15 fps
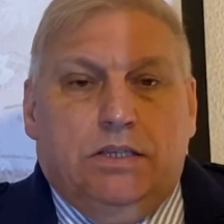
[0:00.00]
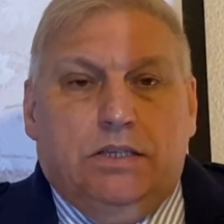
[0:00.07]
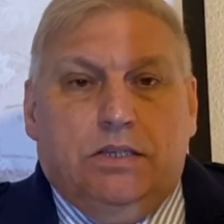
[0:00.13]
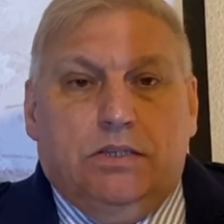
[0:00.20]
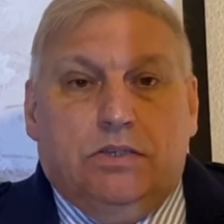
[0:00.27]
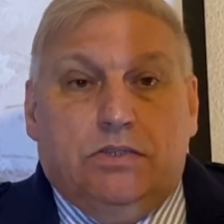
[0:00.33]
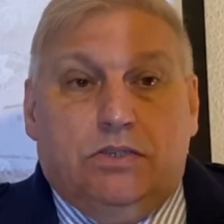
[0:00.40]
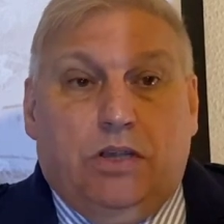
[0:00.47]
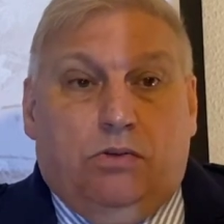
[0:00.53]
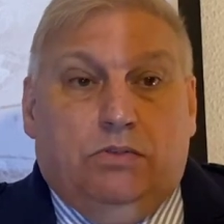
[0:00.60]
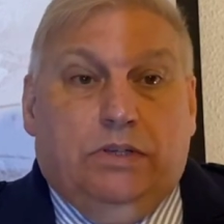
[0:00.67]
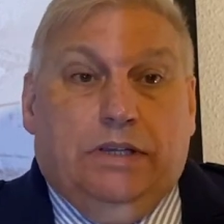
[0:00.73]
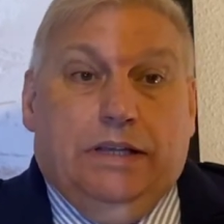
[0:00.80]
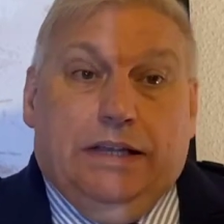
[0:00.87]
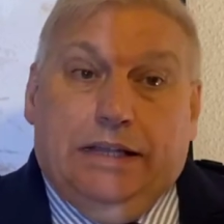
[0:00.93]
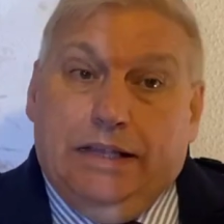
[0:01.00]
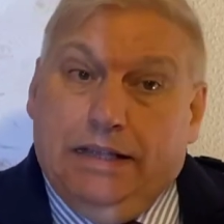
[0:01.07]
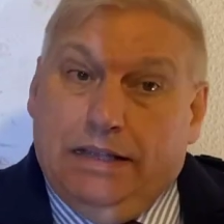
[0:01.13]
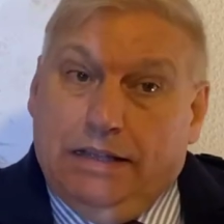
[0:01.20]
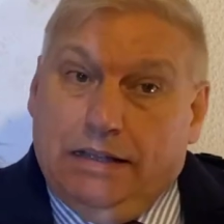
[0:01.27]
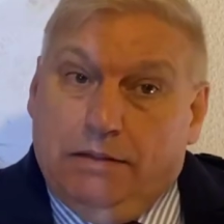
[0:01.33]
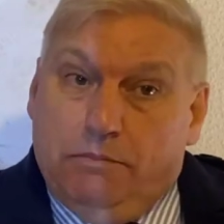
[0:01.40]
So
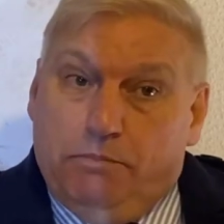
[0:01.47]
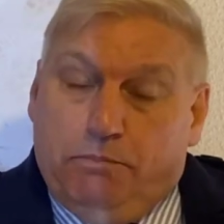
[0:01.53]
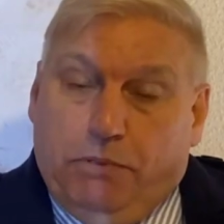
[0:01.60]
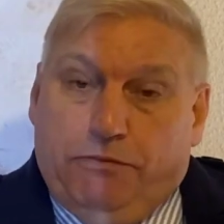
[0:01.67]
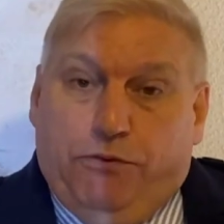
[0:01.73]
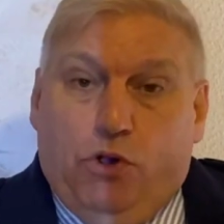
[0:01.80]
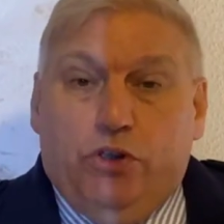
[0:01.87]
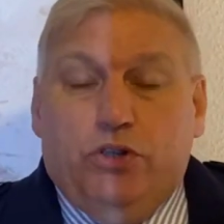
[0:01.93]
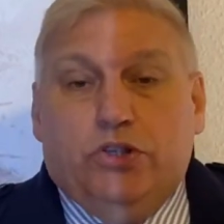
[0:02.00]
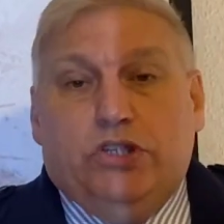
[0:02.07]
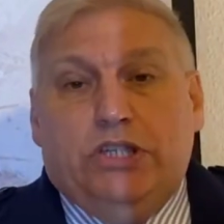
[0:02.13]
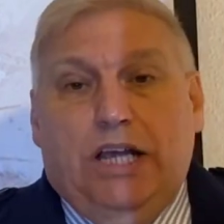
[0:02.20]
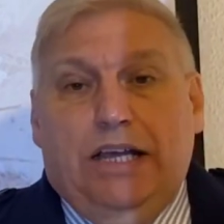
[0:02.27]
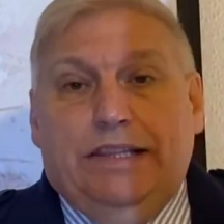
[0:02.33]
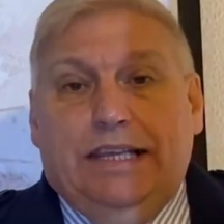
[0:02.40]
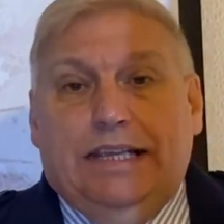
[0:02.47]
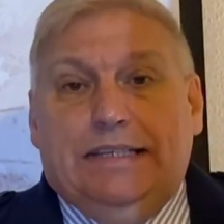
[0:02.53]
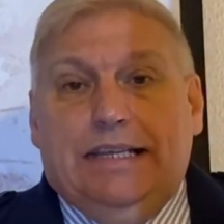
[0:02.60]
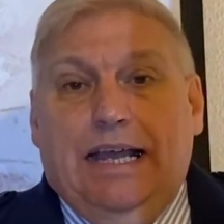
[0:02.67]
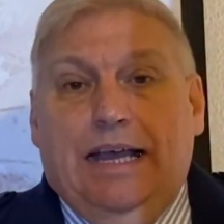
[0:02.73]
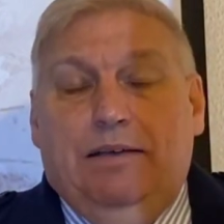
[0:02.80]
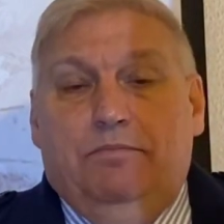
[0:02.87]
before you start the
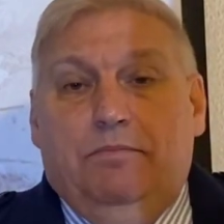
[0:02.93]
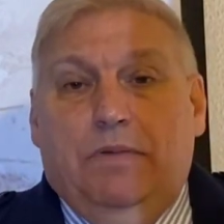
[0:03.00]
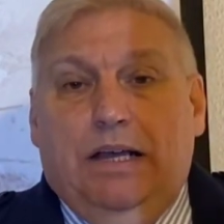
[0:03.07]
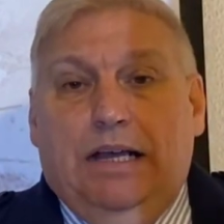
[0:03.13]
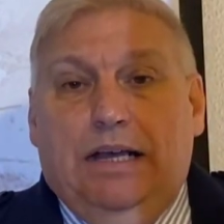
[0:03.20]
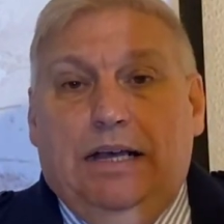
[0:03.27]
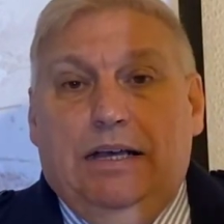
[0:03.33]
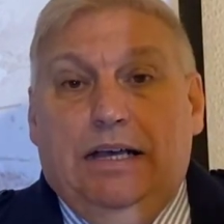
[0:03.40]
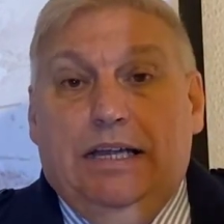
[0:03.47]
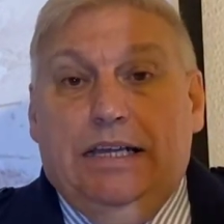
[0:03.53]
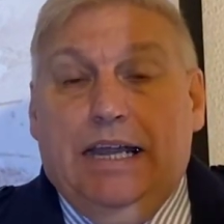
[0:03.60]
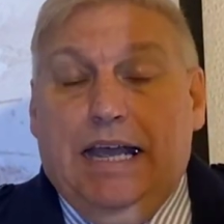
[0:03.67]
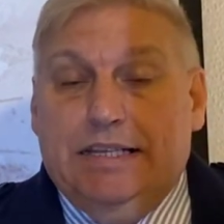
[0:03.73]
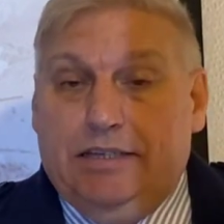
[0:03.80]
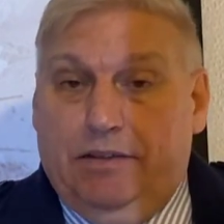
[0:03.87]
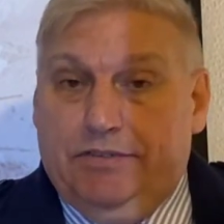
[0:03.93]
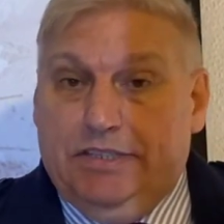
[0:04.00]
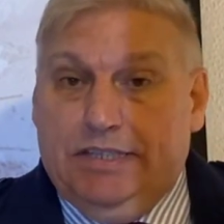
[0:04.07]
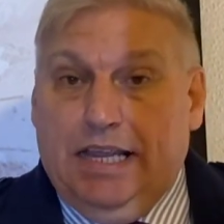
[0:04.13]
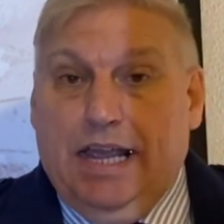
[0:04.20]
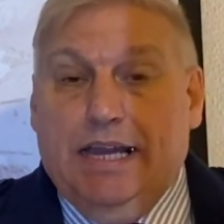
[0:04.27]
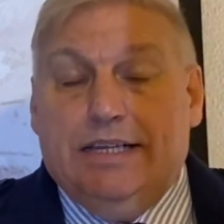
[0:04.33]
exam, and as I've
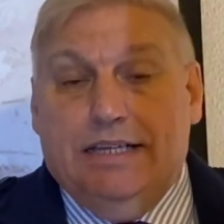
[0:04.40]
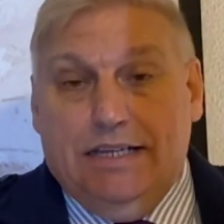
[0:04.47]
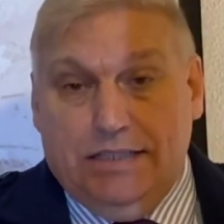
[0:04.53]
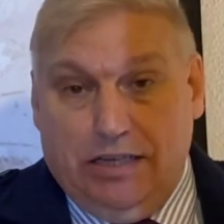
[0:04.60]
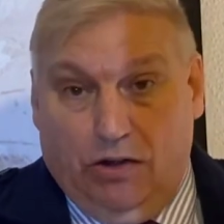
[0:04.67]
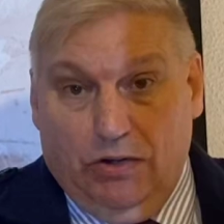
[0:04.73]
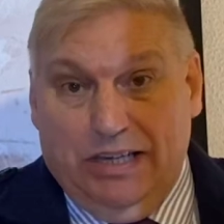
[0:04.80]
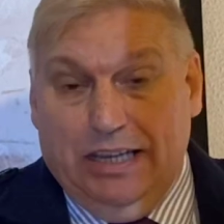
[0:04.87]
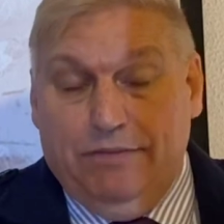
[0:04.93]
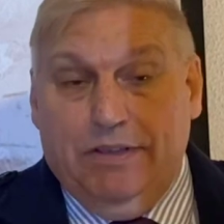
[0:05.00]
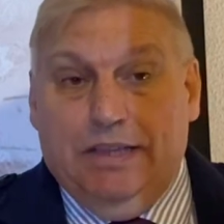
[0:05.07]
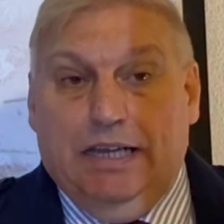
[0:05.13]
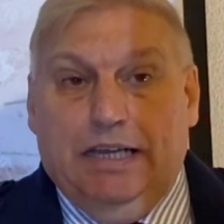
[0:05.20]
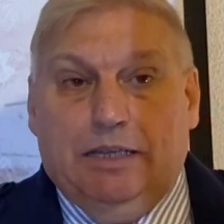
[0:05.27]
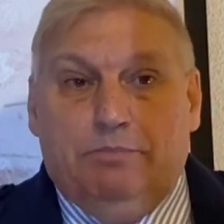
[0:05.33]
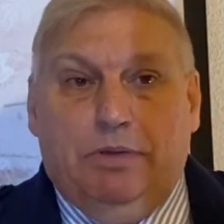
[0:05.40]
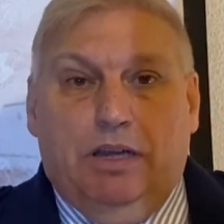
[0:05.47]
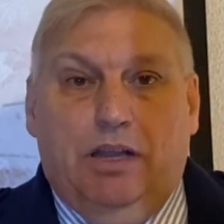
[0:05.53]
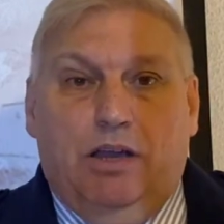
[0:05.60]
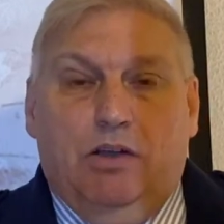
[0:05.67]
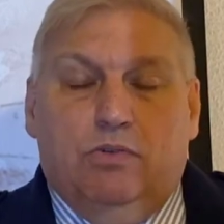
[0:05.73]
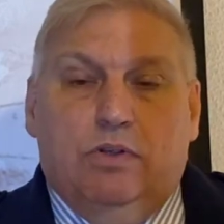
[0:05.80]
said, and as I'll leave in the link
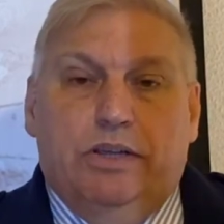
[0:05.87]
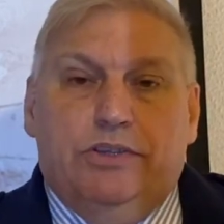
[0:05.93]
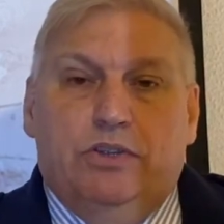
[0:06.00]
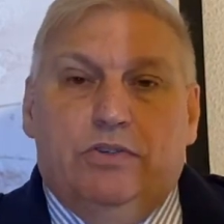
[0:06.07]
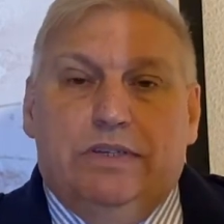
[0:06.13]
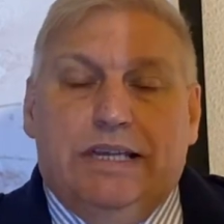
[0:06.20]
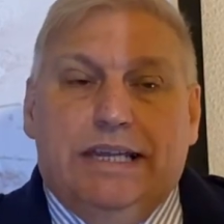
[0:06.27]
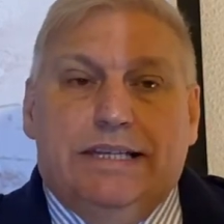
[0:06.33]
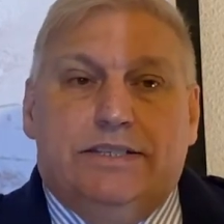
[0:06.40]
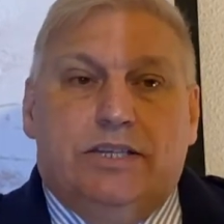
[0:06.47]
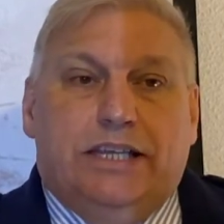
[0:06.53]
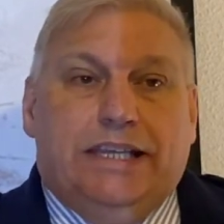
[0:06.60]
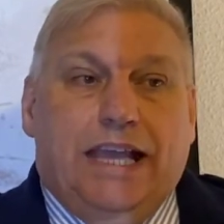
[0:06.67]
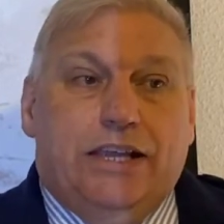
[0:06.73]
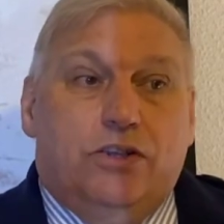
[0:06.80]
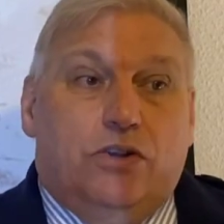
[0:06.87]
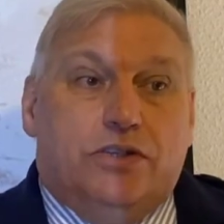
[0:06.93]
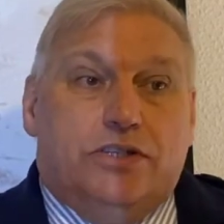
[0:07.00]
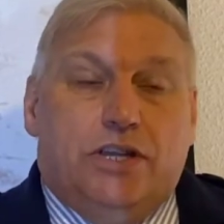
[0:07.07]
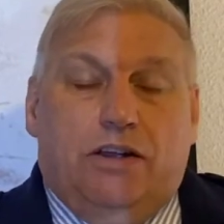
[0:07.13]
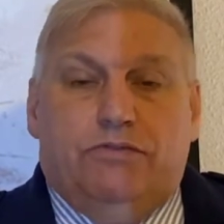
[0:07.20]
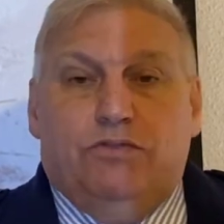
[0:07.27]
below, you need to get
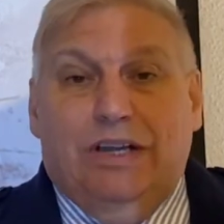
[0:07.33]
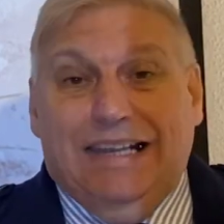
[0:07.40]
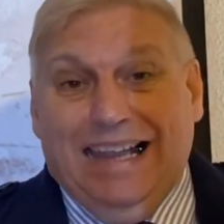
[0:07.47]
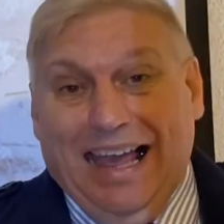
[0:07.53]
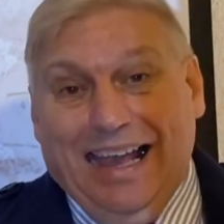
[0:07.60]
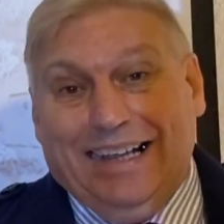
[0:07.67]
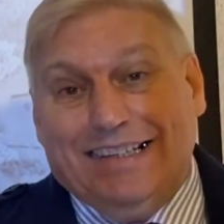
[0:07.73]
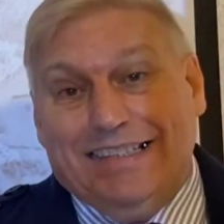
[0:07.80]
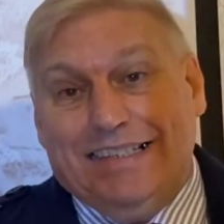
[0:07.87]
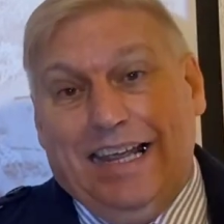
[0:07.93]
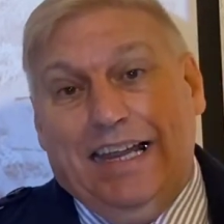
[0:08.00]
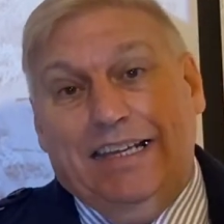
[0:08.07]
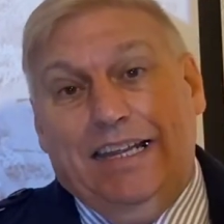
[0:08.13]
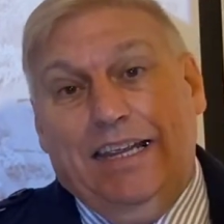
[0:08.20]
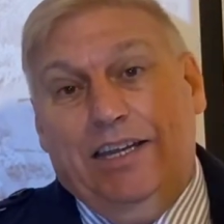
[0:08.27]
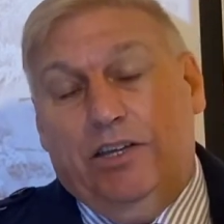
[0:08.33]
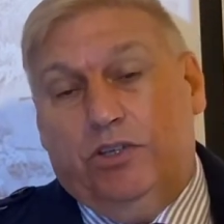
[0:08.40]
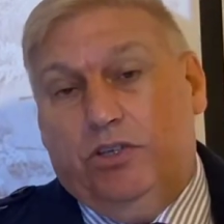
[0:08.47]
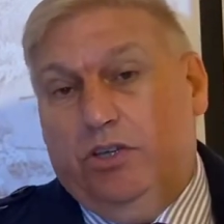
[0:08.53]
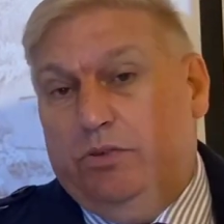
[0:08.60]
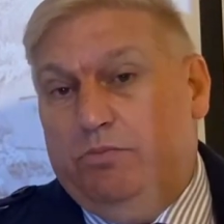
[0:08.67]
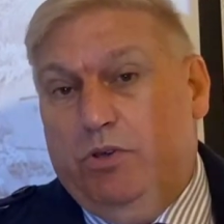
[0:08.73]
yourself relaxed and in a
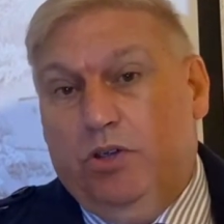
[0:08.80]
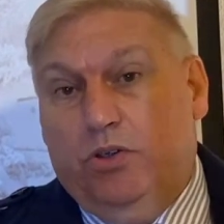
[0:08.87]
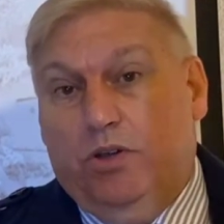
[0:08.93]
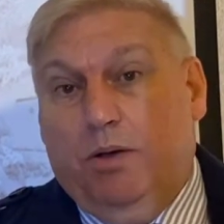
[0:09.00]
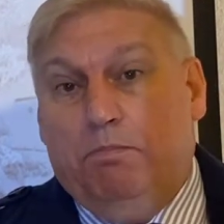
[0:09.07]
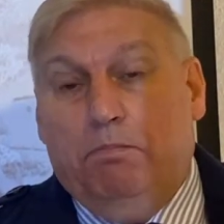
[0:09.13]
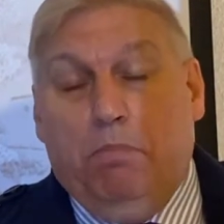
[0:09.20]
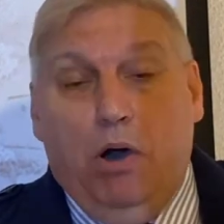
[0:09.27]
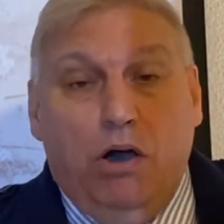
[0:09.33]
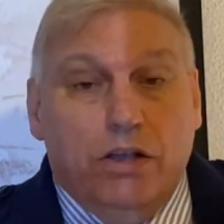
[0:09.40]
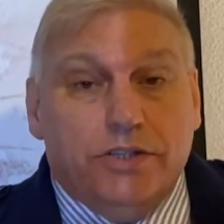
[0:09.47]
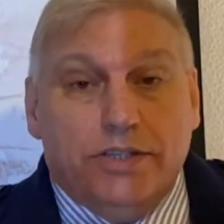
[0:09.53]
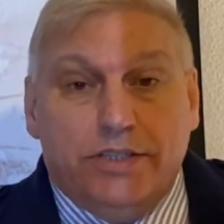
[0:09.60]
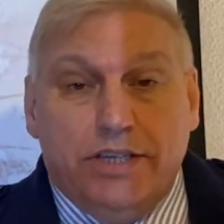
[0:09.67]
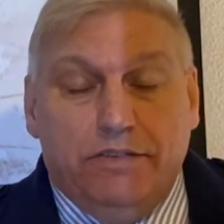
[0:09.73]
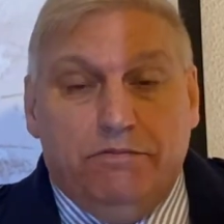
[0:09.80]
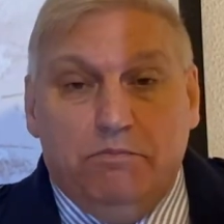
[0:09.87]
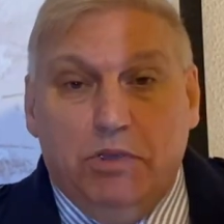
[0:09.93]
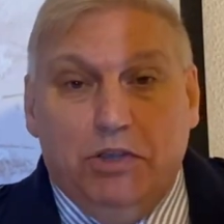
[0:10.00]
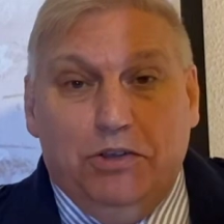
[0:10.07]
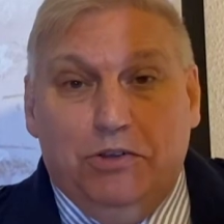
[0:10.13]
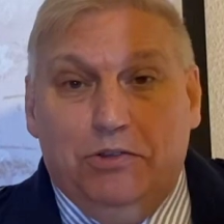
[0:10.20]
good mood, a positive
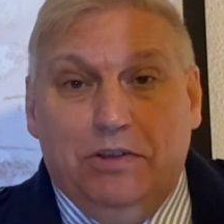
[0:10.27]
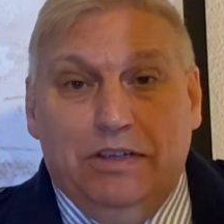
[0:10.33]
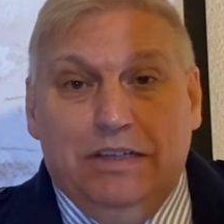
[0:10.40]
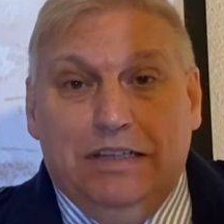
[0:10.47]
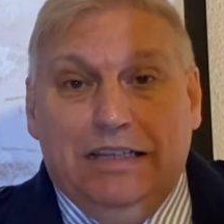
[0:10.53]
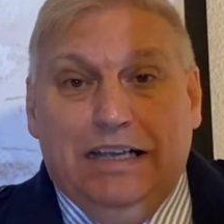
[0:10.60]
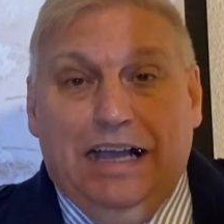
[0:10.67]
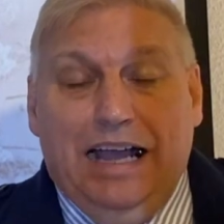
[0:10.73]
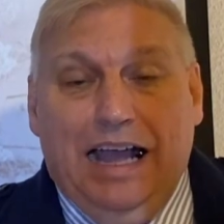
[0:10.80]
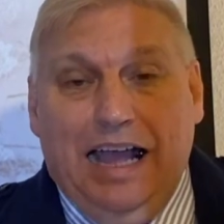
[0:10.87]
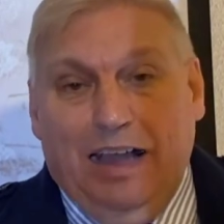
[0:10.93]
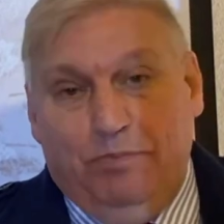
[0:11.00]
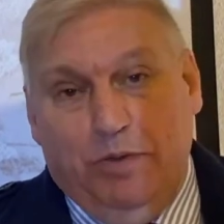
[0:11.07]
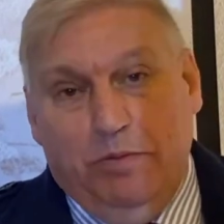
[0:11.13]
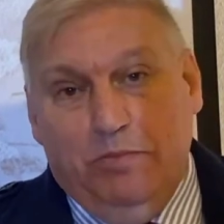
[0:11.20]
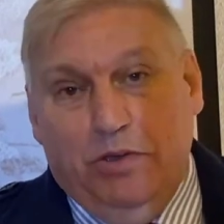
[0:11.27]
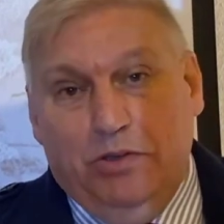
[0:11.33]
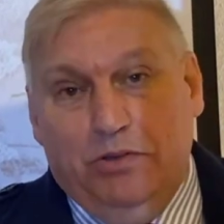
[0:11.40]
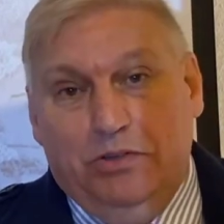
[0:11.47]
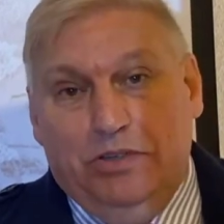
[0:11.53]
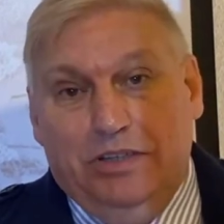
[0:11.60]
mood, a happy mood.